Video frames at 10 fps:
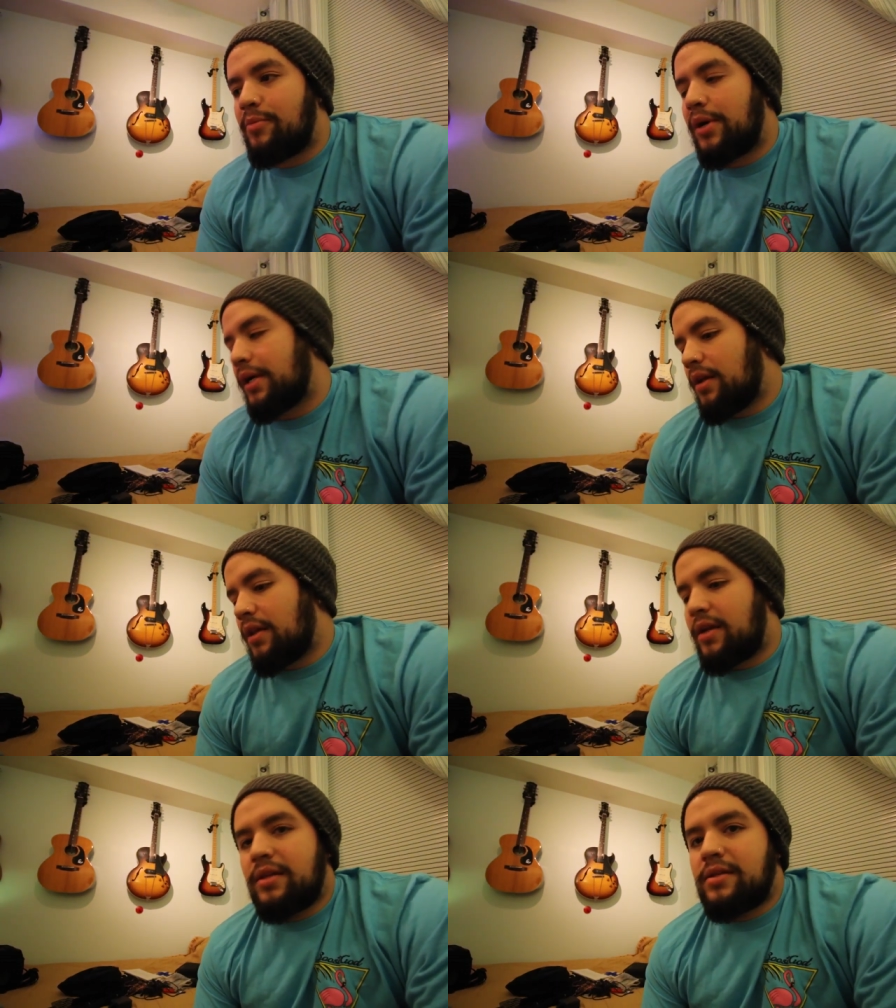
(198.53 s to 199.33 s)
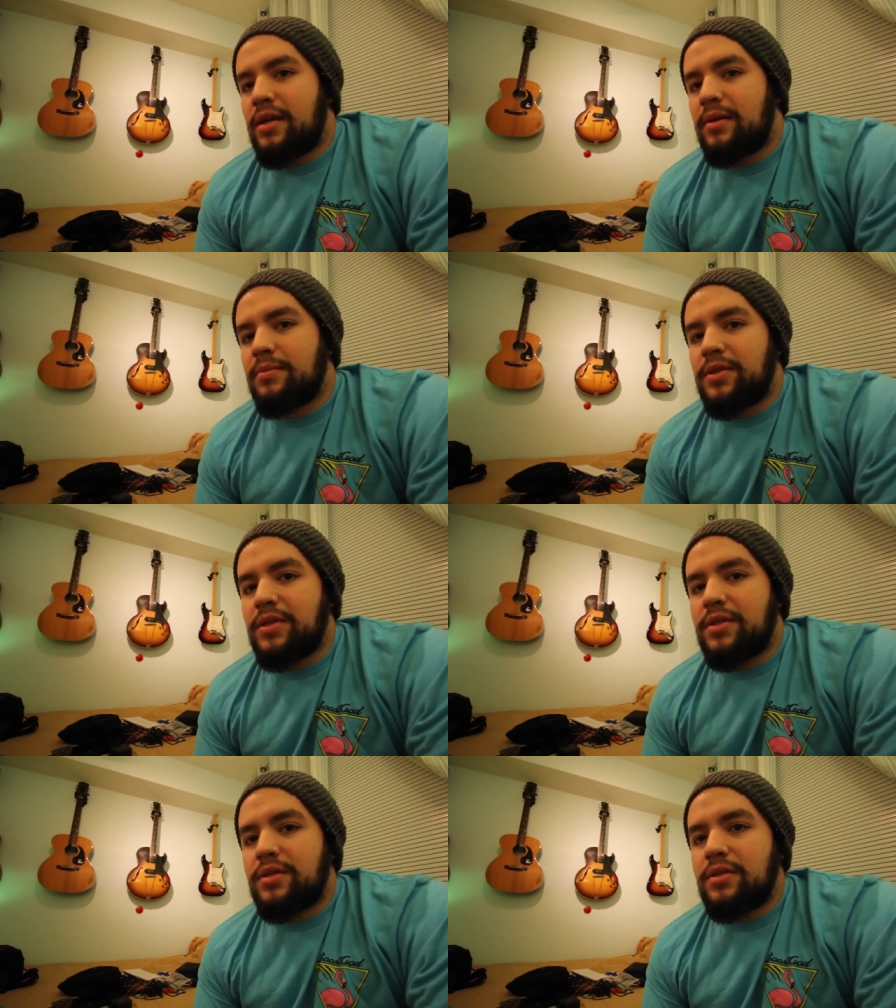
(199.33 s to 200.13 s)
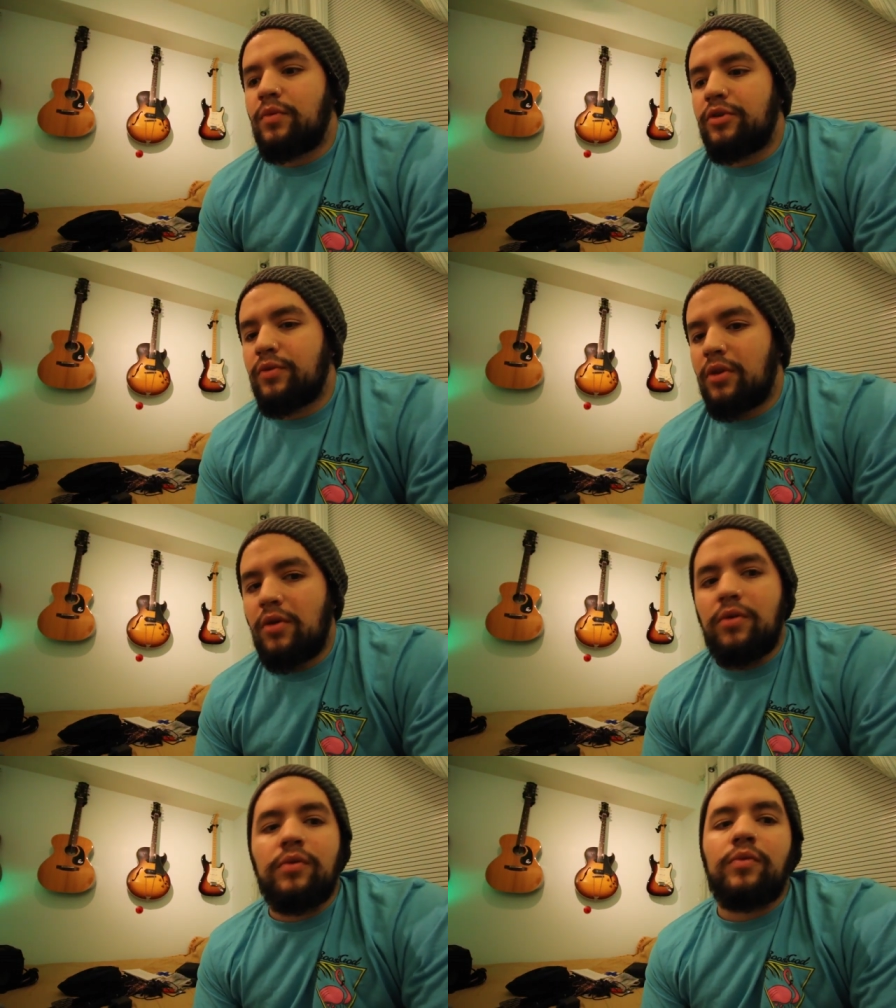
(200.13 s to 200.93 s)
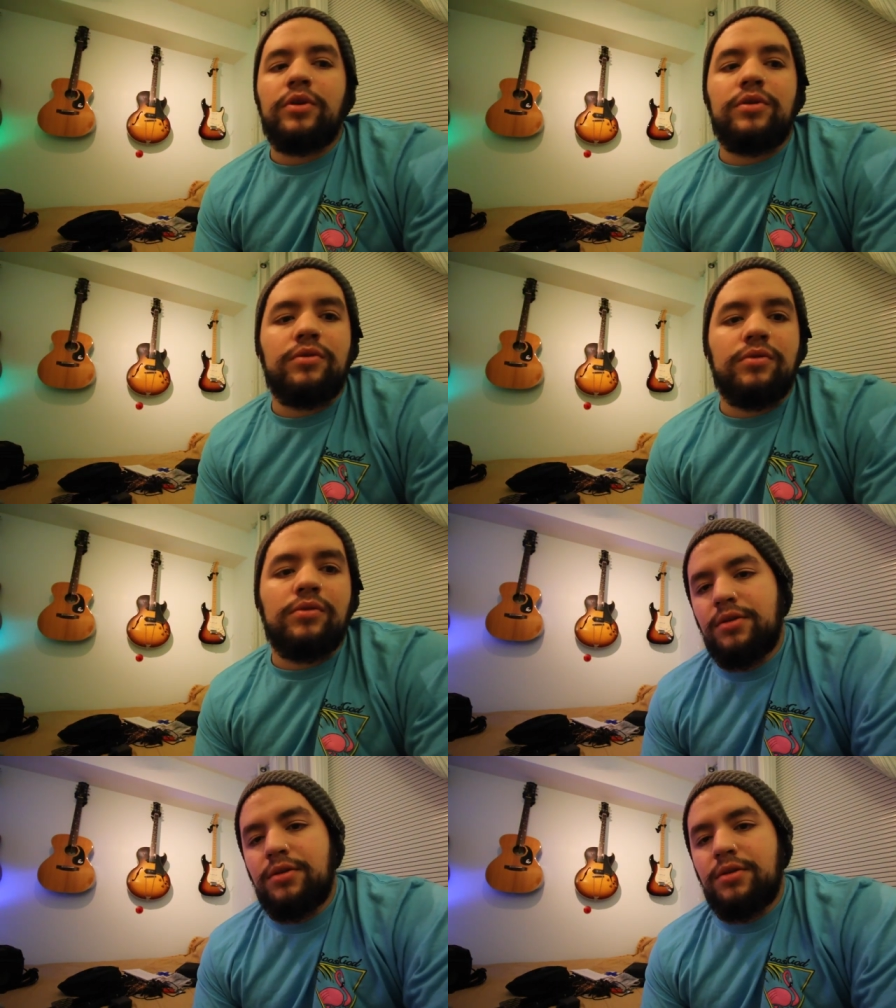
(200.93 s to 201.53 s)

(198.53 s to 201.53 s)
But a lot of the times it's when you're alone, when you're